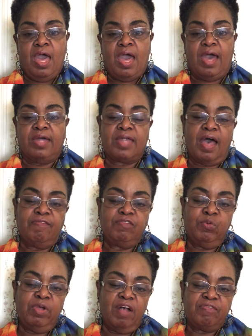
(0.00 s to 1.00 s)
And after
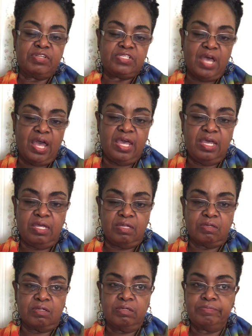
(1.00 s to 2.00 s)
we have
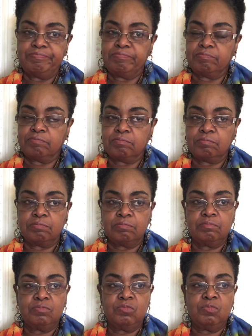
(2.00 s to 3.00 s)
attained
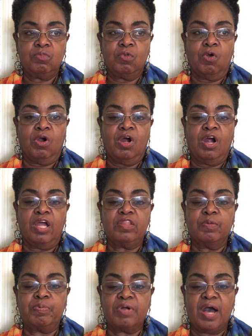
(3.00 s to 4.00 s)
or are in
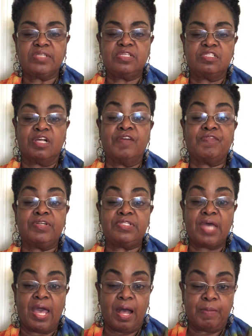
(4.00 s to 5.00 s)
the process of
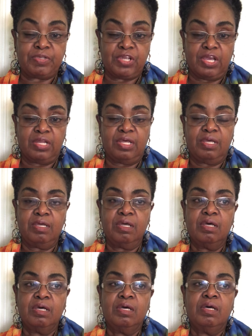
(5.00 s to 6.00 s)
obtaining
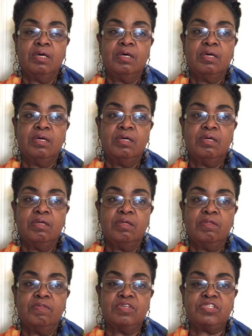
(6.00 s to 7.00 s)

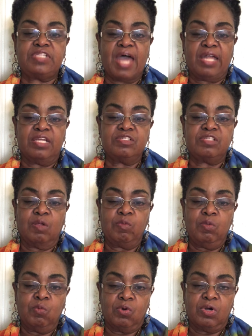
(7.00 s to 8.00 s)
the status that we
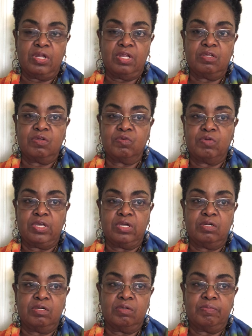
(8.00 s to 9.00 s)
want in
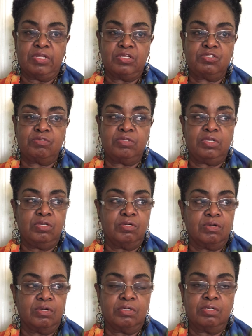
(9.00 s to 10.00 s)
career or ministry
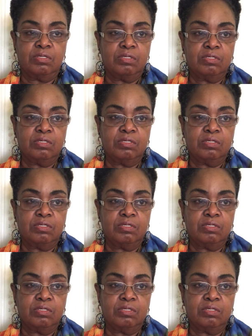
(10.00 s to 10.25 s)
or